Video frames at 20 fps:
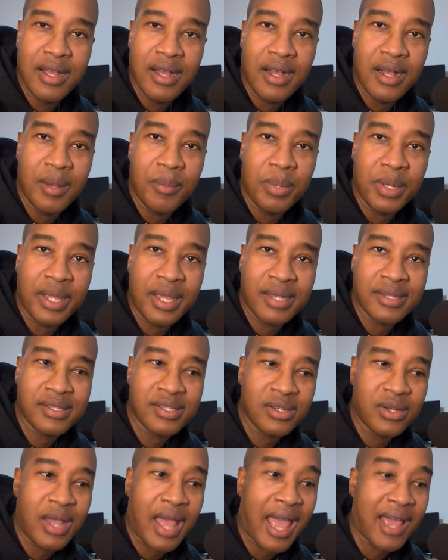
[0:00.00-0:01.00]
Uh, but yet
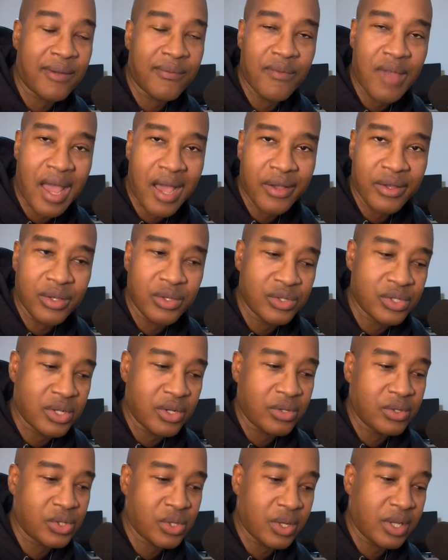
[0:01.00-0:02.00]
still add value.
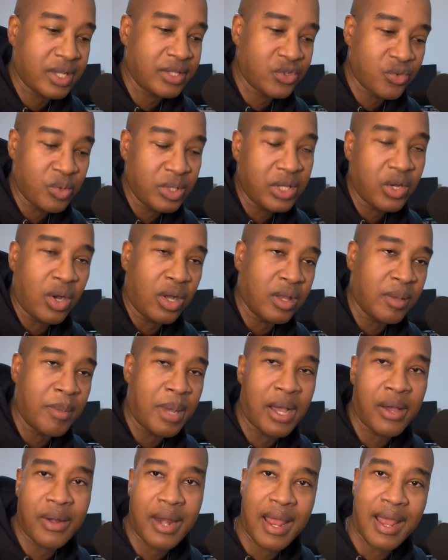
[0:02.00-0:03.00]
So, so it's really all
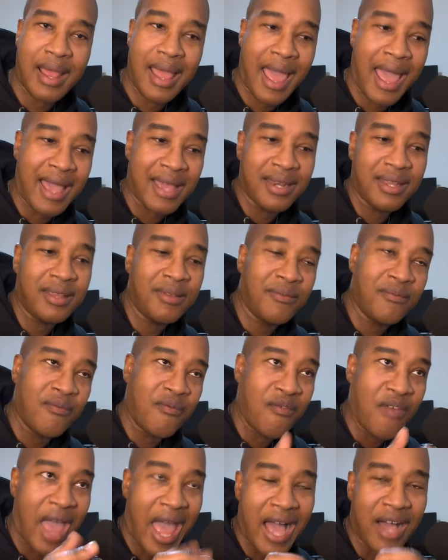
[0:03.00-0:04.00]
about adding
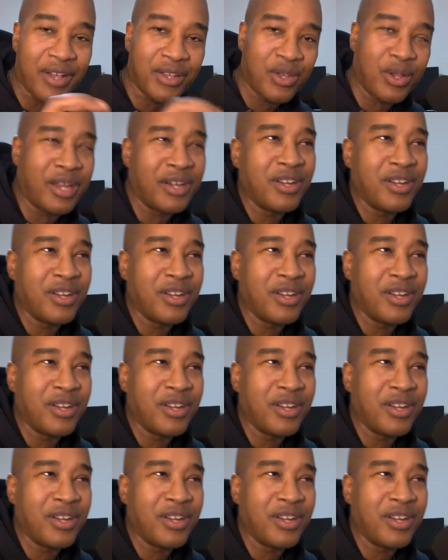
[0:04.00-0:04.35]
value.